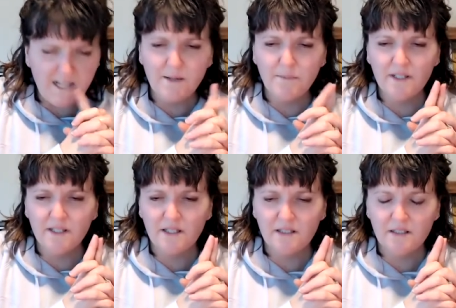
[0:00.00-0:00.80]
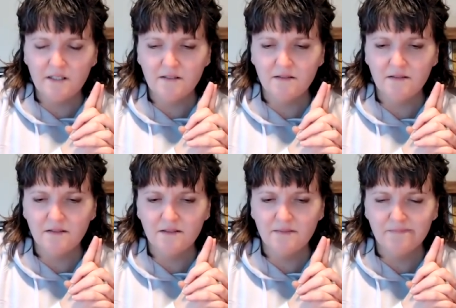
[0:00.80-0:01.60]
And I'm like,
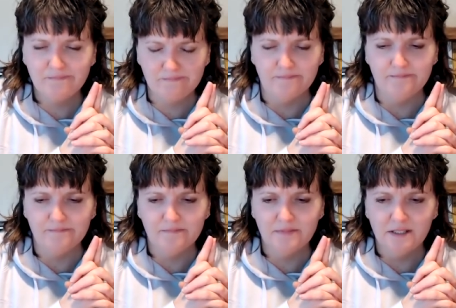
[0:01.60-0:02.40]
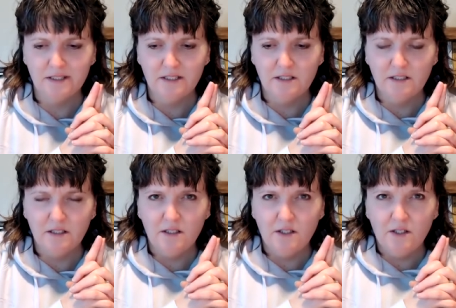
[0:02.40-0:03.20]

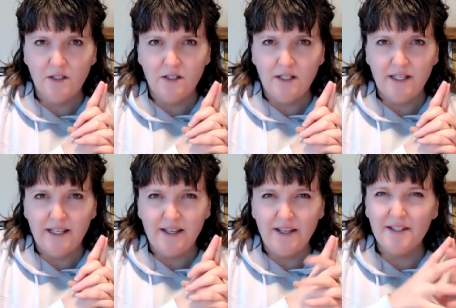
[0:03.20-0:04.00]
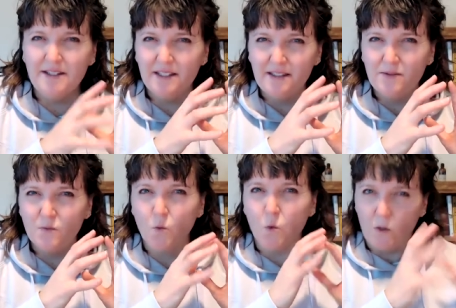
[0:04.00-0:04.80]
is this
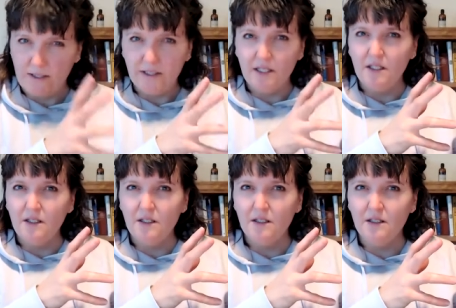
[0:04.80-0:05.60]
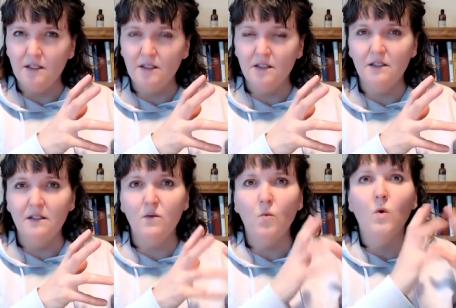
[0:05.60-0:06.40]
really
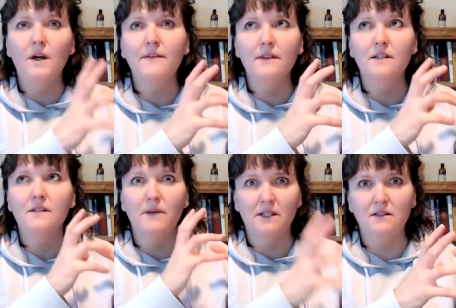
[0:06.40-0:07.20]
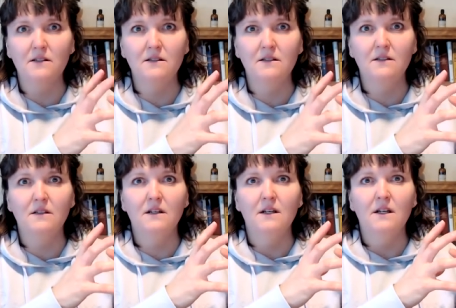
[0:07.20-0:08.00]
one of the spaces
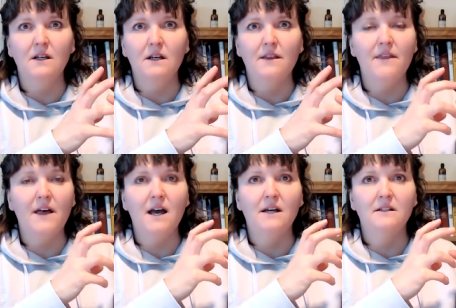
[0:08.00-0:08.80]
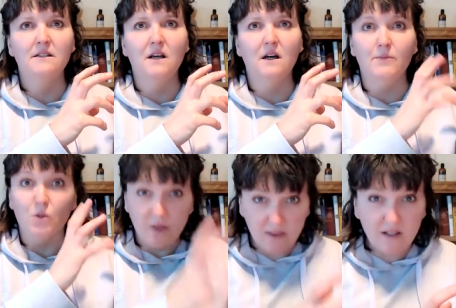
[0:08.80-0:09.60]
that
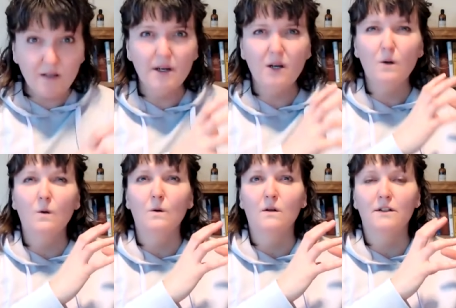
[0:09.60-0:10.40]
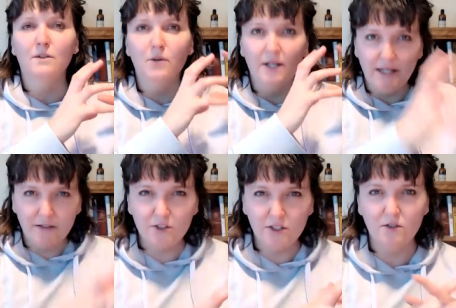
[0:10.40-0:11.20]
you think about or you put
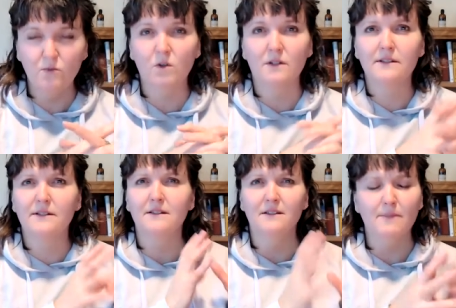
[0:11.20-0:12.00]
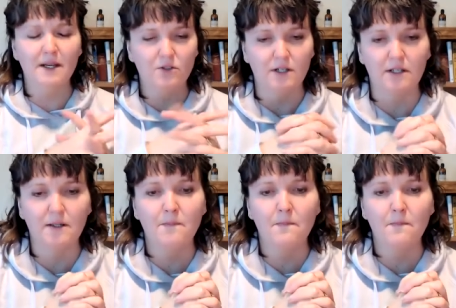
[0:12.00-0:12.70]
energy towards, is this metric?